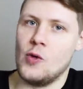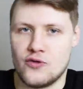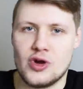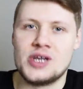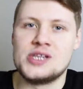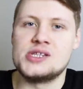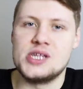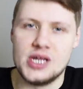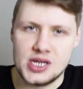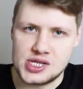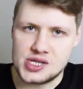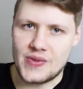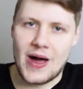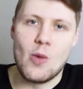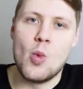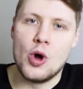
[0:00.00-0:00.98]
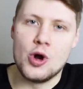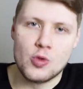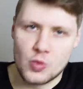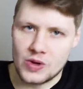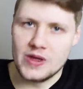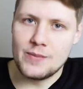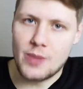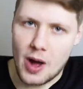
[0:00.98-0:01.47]
For instance, that one
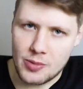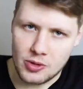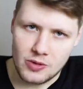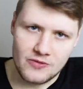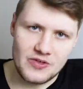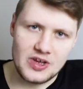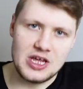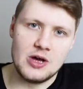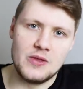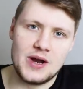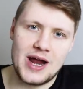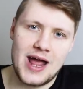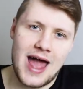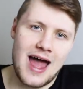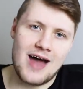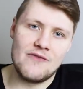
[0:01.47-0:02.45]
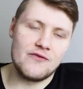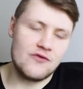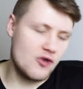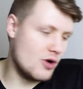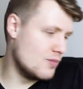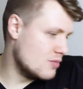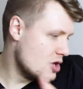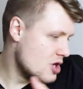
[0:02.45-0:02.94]
really popular video that I have,
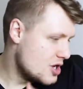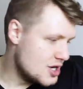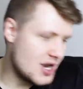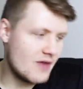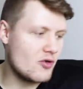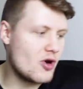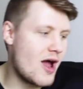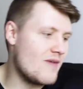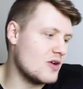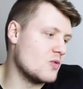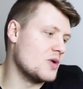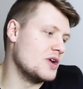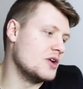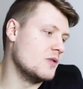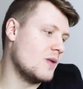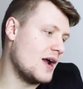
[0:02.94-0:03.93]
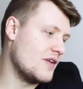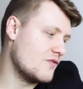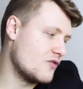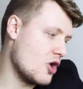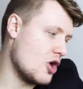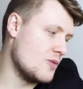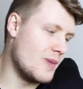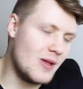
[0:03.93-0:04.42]
from never having written a line
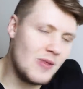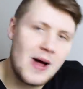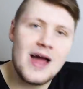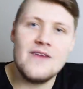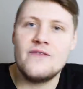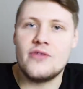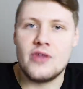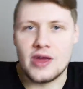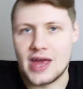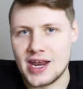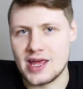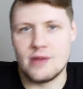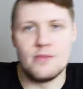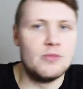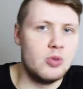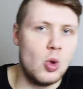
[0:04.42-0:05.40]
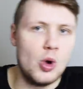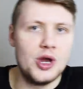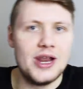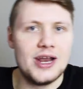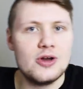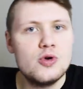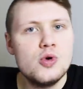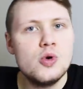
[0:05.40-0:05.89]
of code in my life to getting
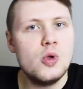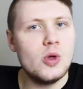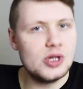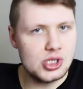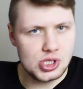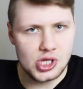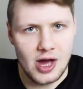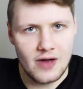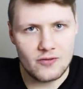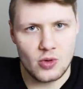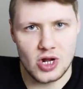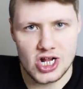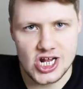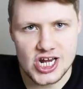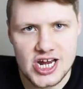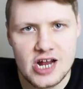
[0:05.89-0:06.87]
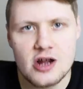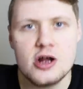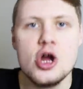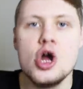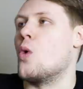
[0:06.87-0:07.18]
employed at Google as a software engineer,